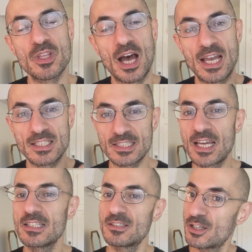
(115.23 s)
I
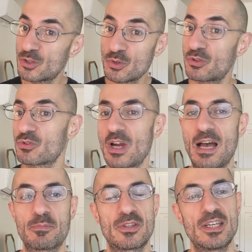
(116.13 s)
decided to
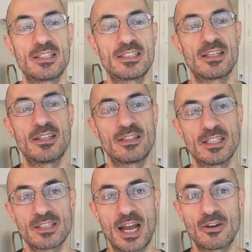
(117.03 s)
scrap the
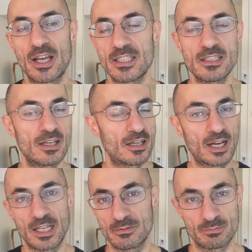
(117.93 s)
entire idea.
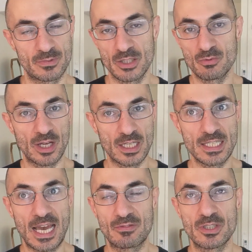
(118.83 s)
I didn't run
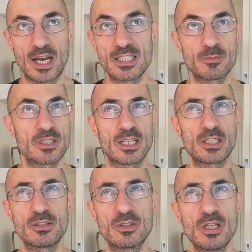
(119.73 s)
any advertisements. I
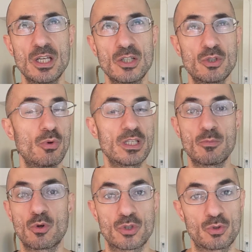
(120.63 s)
didn't do any
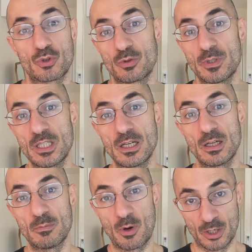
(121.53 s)
more social
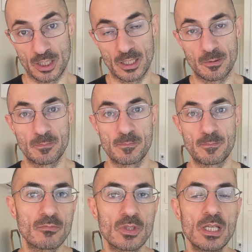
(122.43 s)
media marketing.
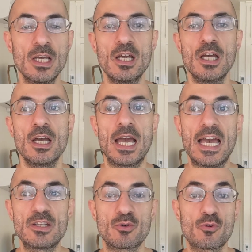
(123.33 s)

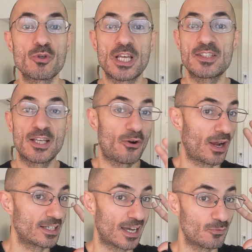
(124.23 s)
And of course, I said, all
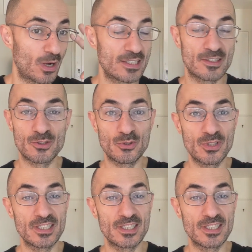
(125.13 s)
right, I went to